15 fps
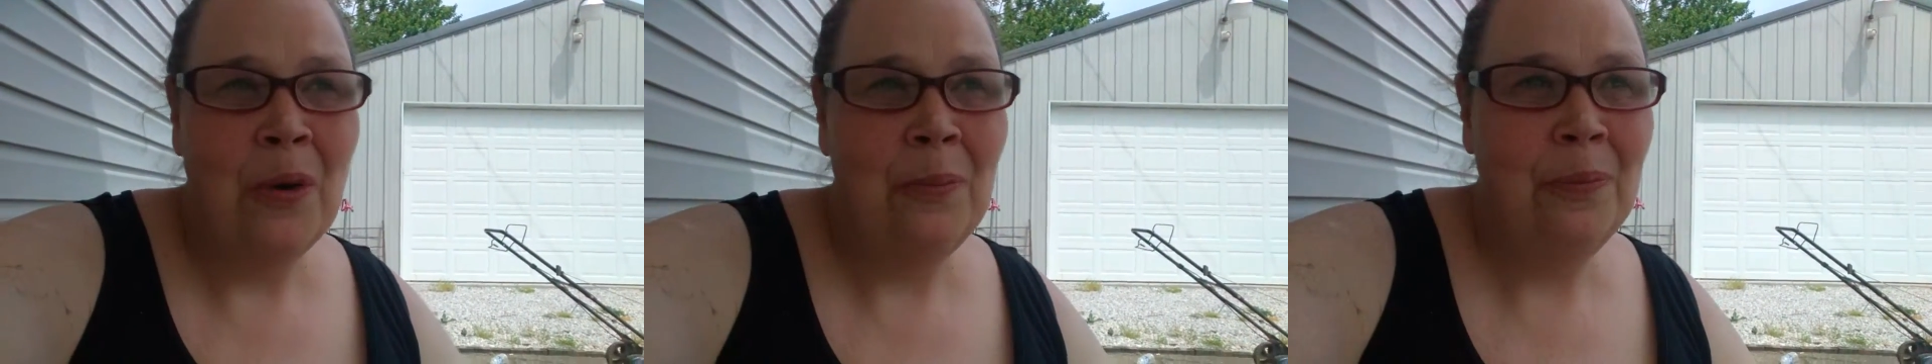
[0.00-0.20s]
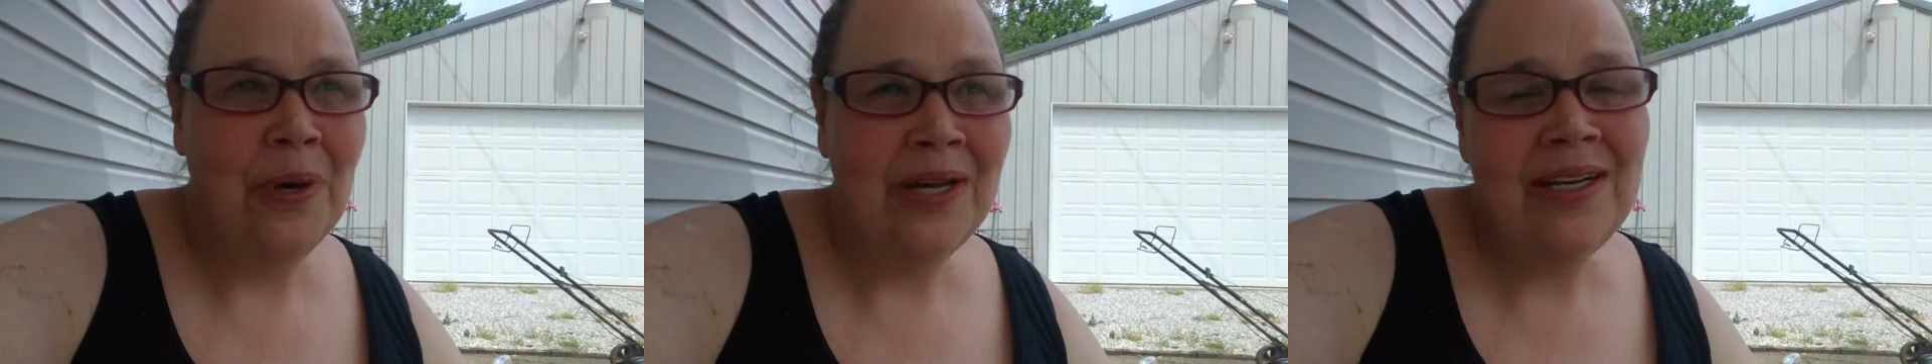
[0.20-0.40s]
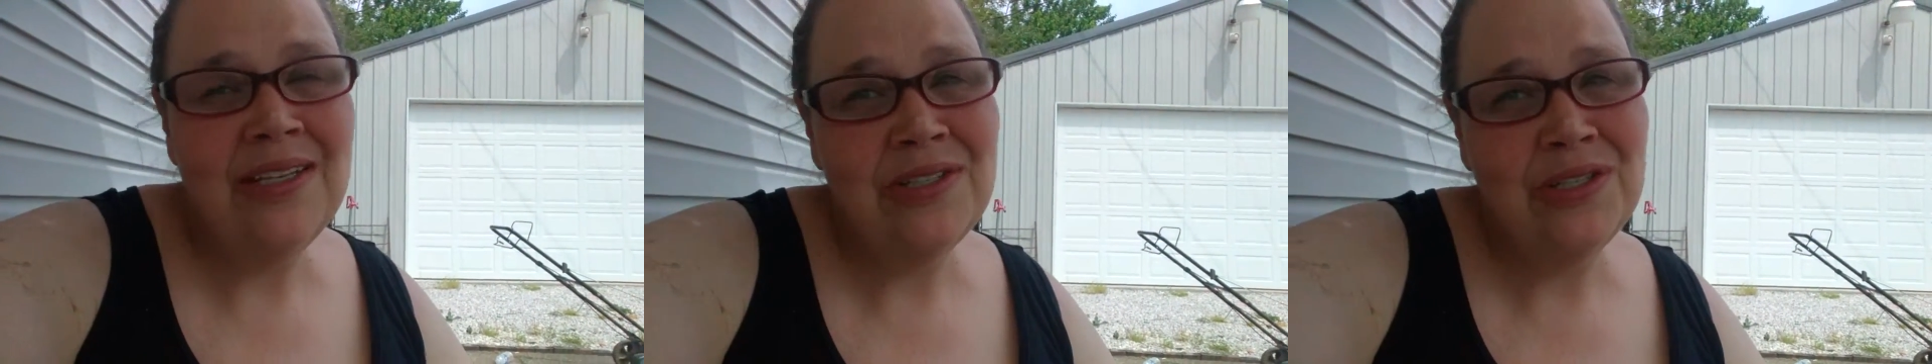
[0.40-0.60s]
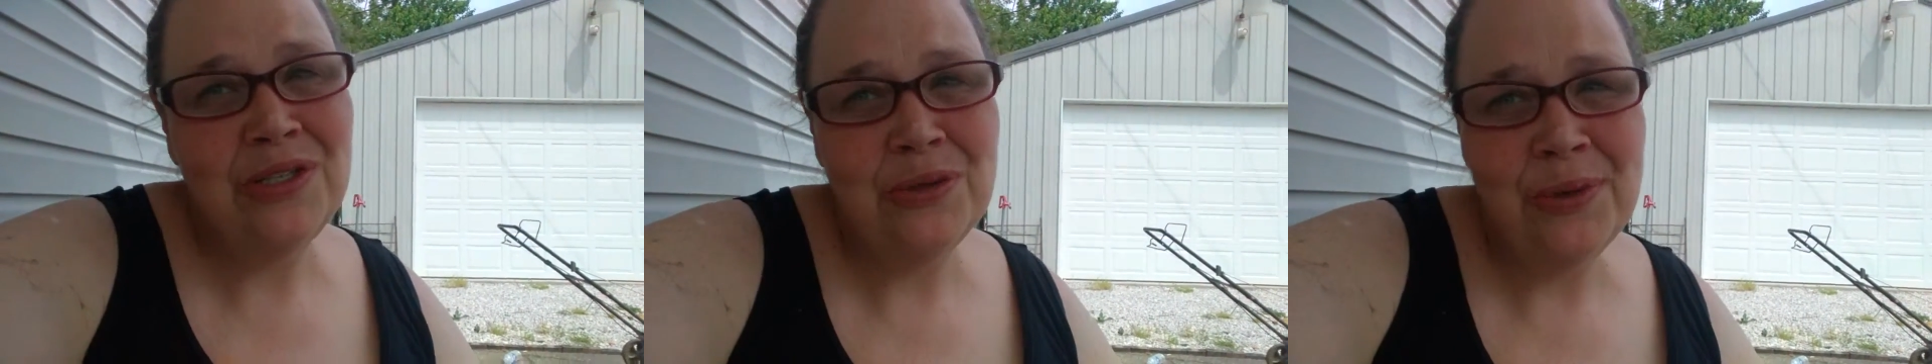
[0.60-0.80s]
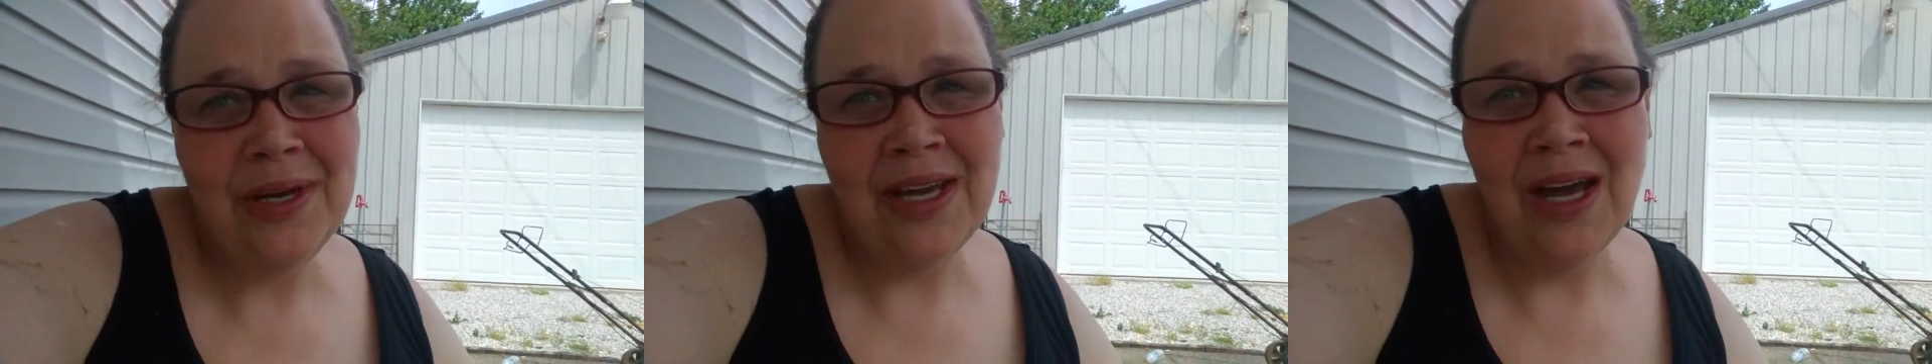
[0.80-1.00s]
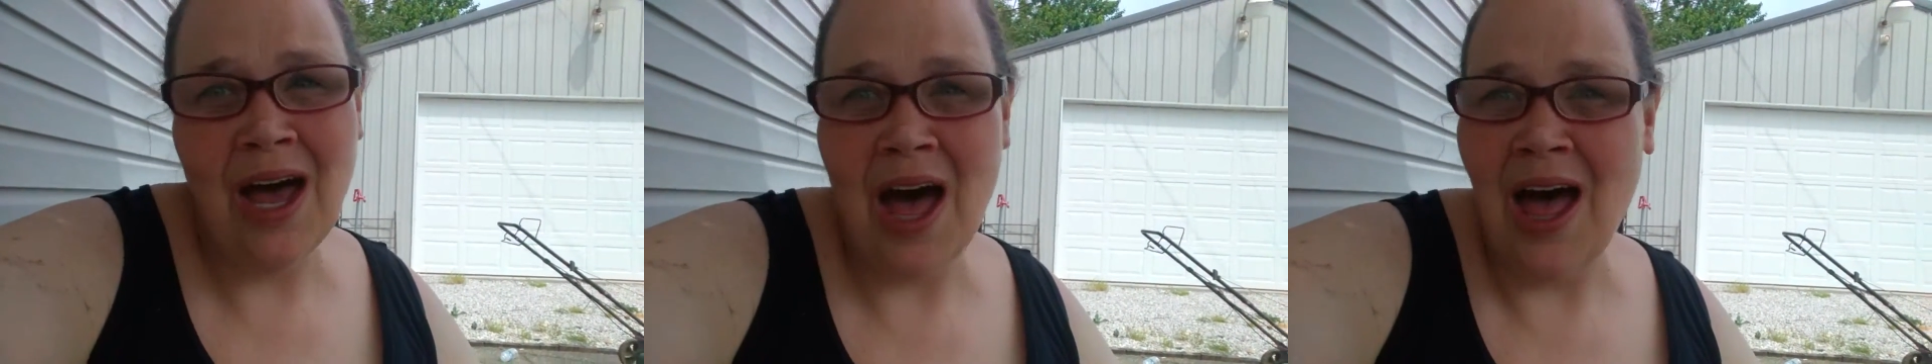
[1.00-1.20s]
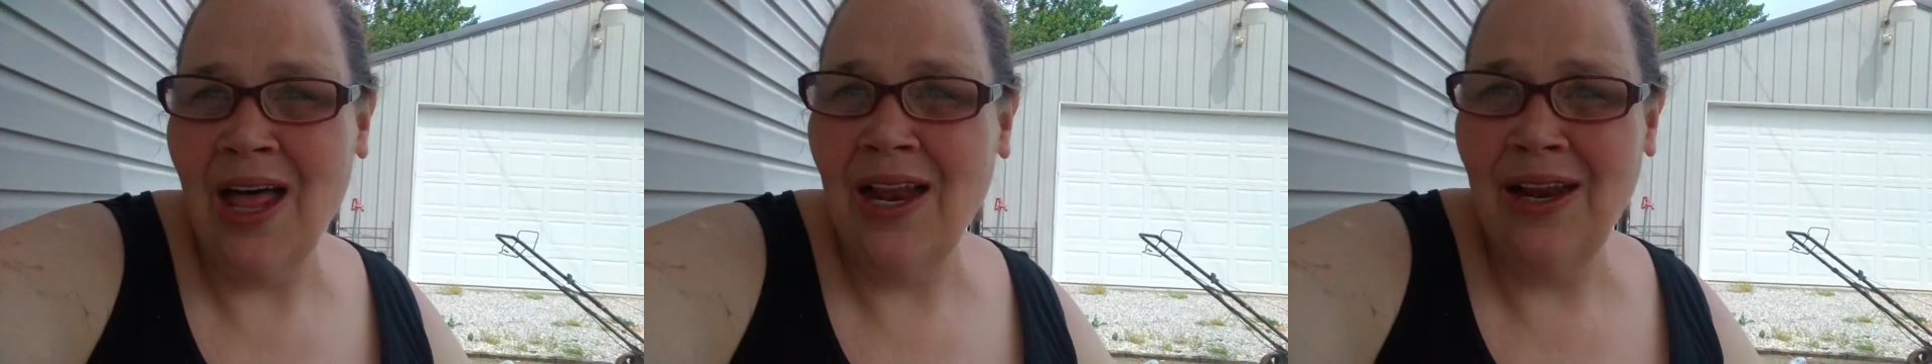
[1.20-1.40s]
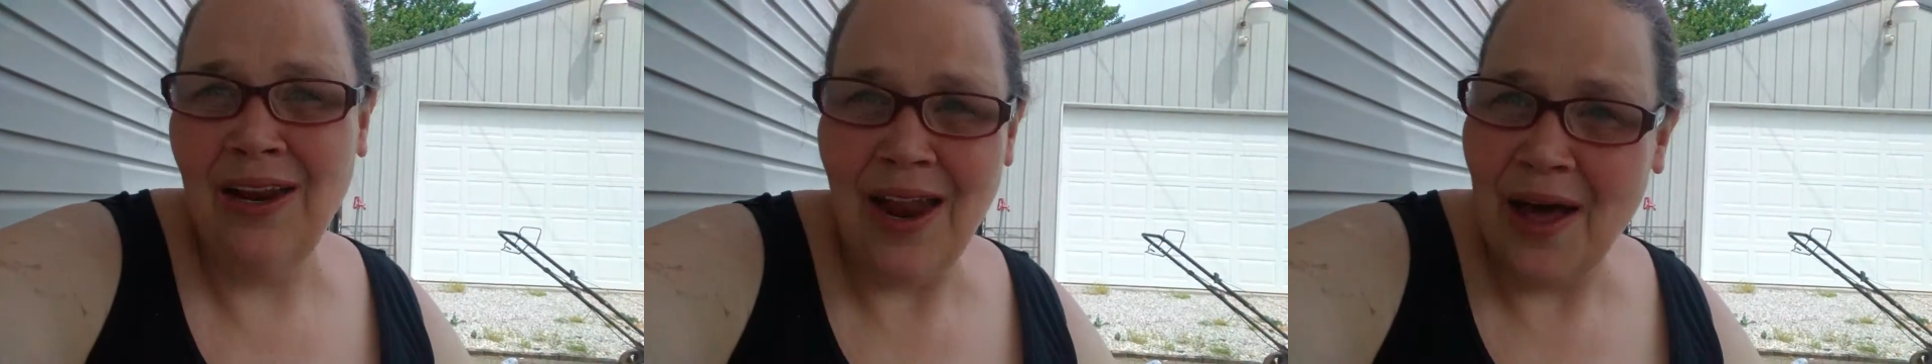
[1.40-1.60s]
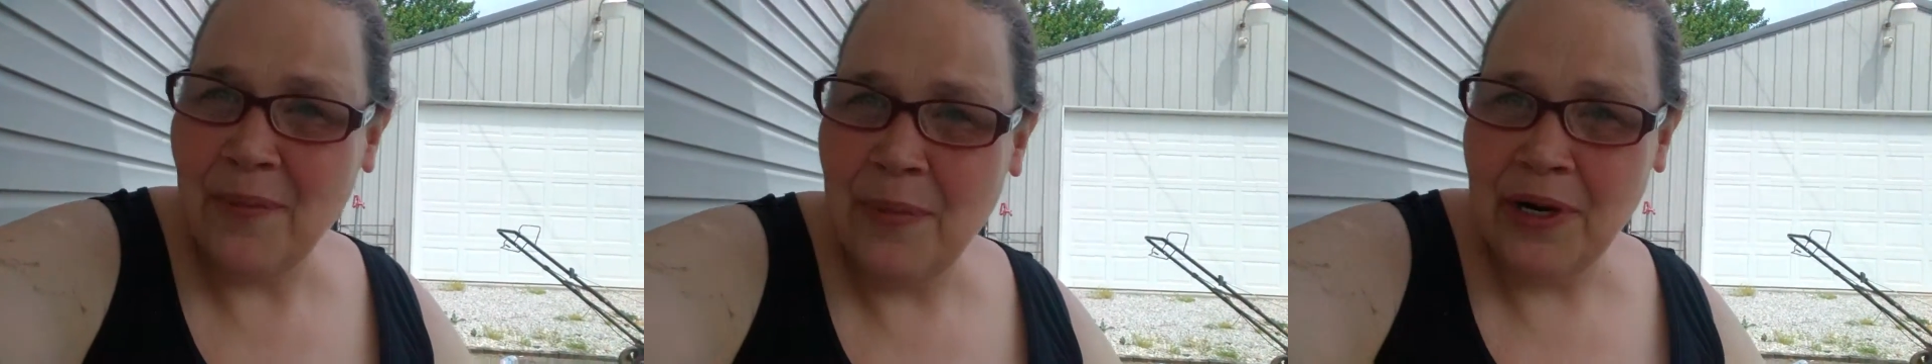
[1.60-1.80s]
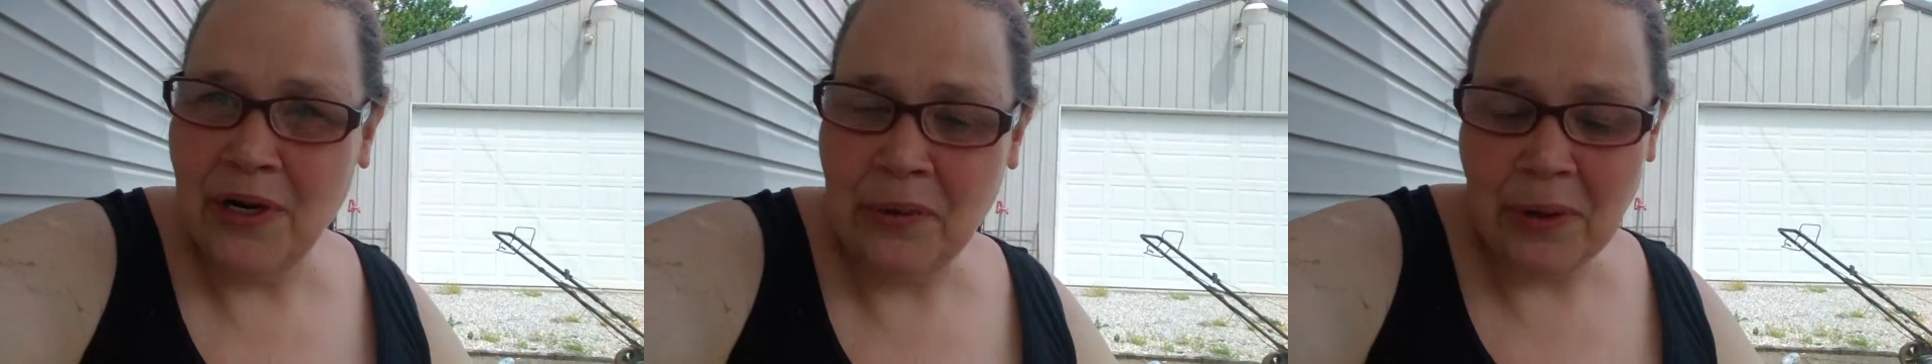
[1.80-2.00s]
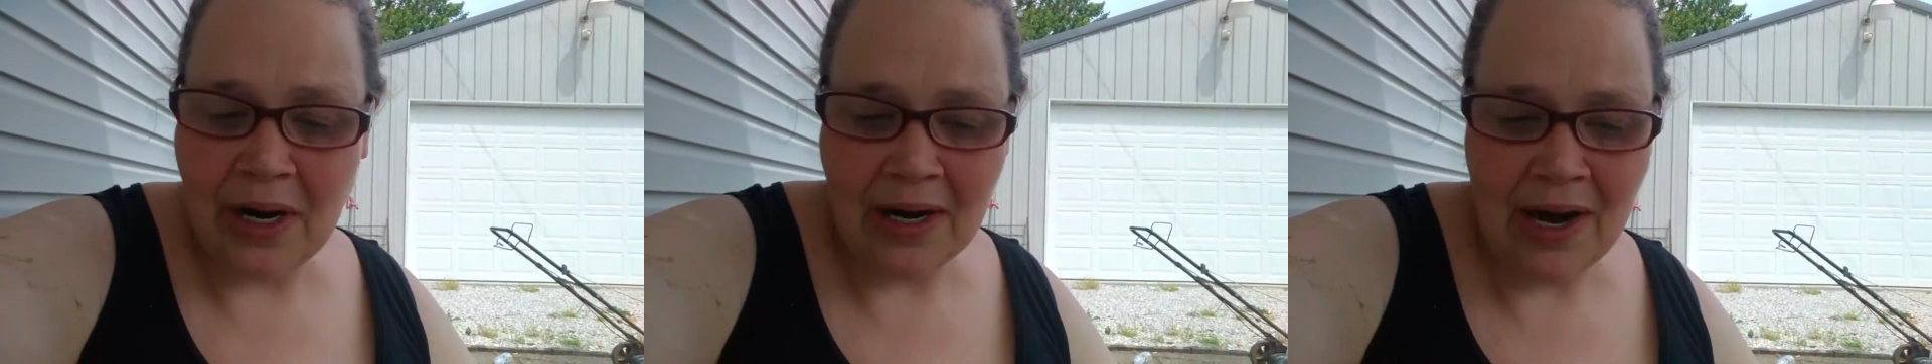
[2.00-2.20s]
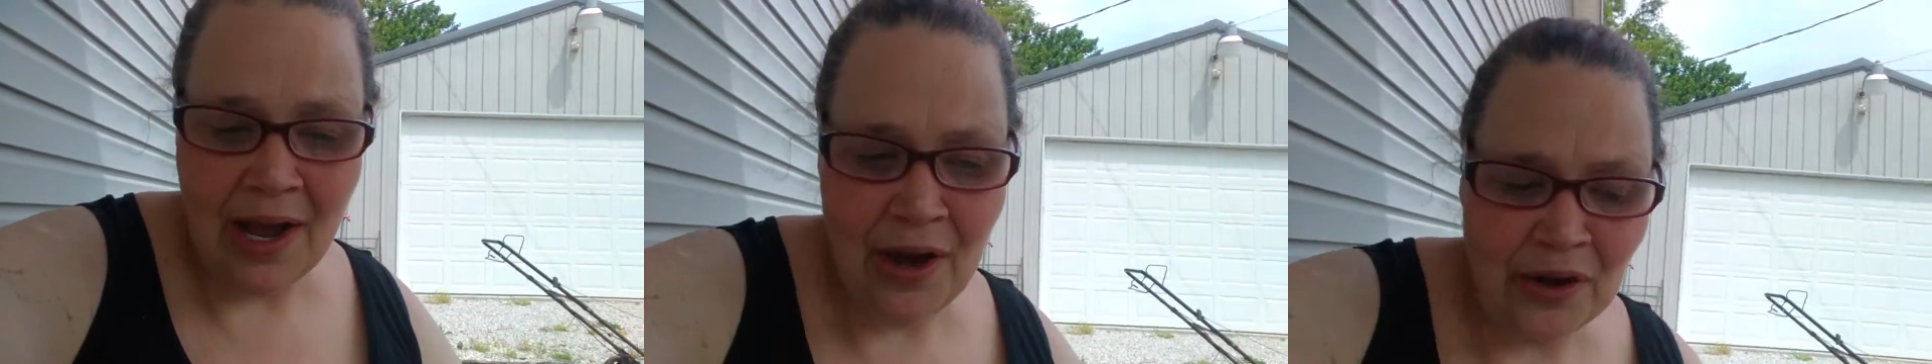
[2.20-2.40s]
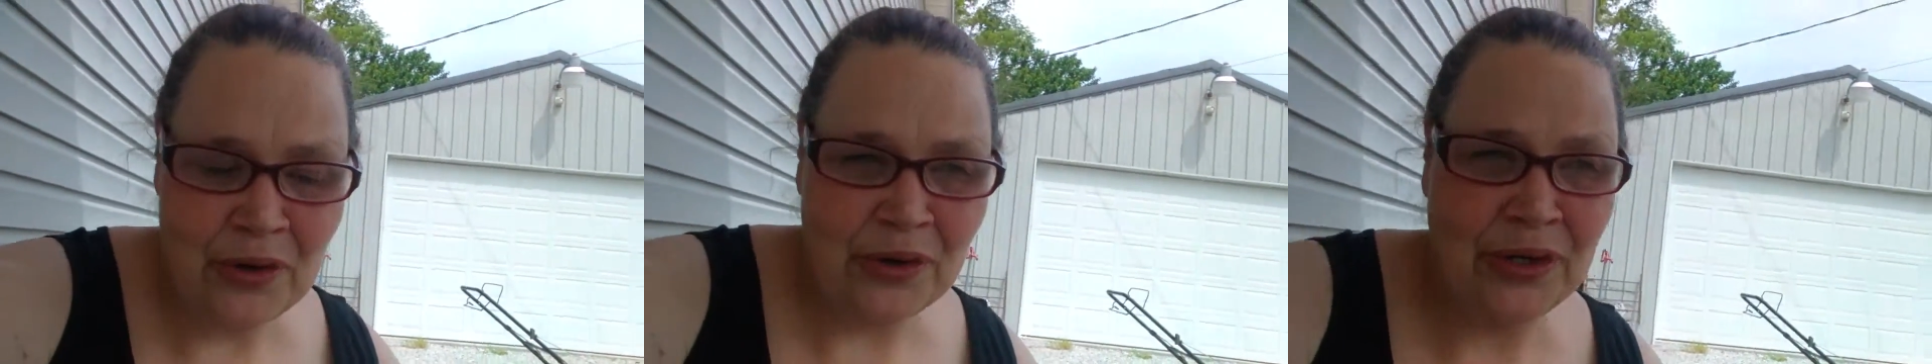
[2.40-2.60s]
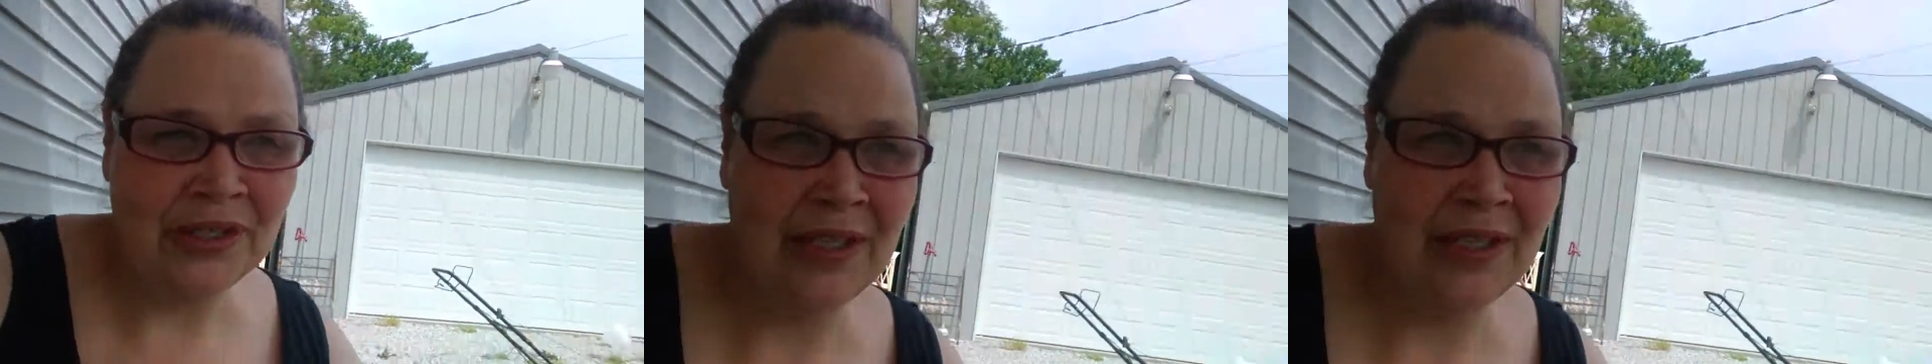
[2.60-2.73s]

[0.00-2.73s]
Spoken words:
but it's doing a lot better right now.